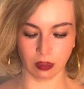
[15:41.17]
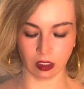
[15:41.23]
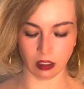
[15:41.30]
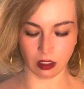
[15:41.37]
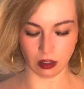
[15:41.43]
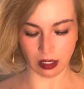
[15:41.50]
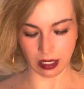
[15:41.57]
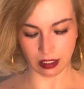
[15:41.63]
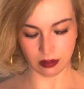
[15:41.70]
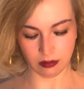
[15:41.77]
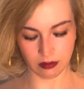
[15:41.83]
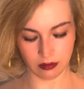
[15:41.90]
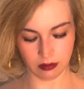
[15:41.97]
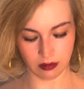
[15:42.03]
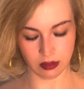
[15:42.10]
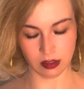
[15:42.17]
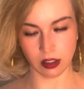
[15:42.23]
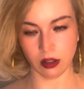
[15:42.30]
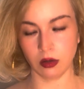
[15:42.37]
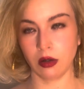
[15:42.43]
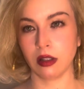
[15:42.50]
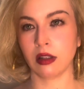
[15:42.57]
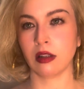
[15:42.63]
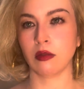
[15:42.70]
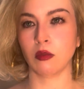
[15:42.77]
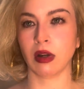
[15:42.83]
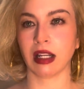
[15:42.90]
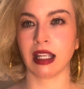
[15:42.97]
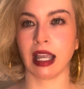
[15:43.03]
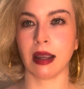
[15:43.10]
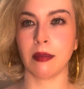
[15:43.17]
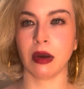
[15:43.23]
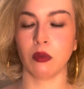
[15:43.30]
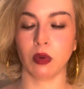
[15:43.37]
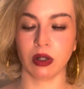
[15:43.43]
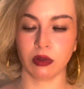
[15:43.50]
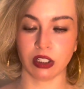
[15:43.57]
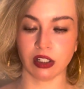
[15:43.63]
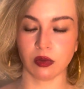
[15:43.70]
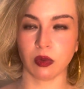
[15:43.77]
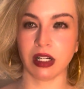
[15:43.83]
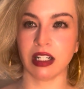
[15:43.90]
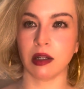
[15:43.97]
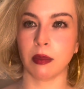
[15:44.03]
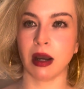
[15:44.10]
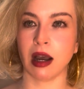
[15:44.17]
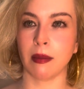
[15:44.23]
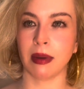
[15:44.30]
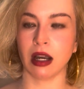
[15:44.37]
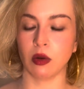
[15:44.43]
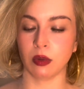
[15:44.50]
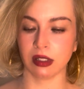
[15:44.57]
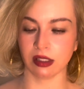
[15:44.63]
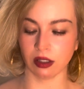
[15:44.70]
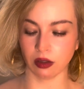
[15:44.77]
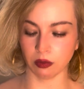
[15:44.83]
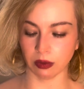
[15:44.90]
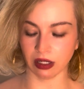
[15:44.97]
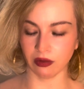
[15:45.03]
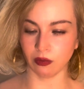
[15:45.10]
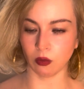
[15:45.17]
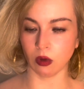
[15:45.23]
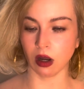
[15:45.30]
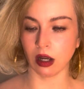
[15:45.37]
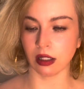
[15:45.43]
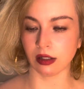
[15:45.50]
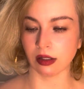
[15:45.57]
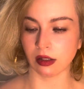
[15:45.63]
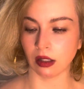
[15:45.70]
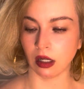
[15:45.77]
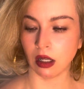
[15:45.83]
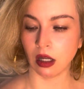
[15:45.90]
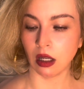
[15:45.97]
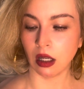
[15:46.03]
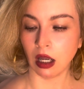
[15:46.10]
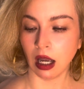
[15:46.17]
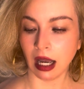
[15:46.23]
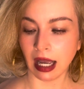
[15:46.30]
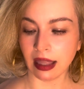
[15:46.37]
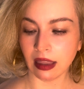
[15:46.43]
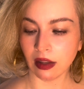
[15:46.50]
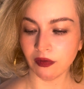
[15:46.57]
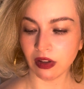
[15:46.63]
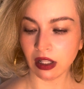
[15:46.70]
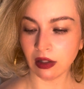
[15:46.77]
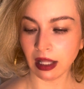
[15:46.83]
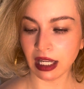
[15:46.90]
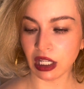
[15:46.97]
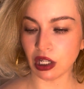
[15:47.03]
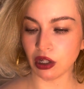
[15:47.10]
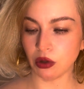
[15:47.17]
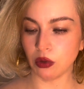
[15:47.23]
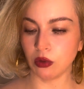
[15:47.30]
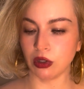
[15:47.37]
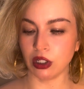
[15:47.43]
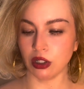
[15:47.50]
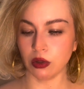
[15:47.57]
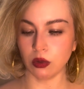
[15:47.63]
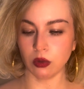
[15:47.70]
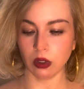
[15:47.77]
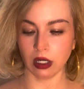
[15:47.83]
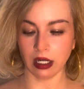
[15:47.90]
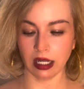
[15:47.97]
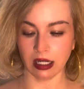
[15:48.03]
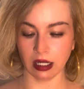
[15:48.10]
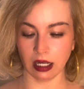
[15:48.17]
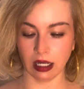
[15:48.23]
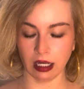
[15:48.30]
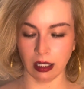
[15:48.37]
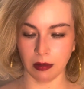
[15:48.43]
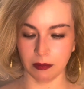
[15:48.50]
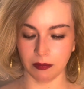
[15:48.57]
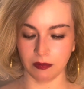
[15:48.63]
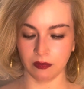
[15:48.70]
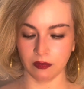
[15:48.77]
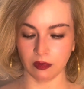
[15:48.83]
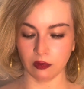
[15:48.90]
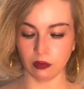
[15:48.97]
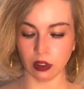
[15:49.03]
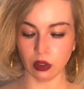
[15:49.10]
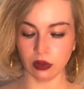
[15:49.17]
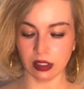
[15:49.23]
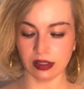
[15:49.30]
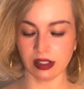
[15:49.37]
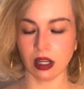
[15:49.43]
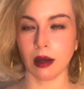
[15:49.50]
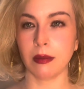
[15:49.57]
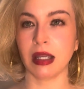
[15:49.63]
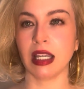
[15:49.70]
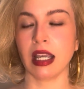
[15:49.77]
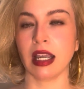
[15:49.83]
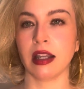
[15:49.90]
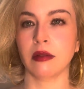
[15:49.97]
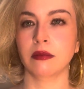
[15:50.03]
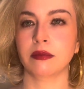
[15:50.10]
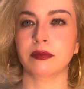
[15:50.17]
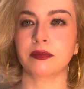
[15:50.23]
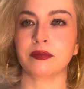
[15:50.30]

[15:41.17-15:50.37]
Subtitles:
All right. So what came up, what just wanted to pop out was the Three of Wands. I feel like you do feel this coming in.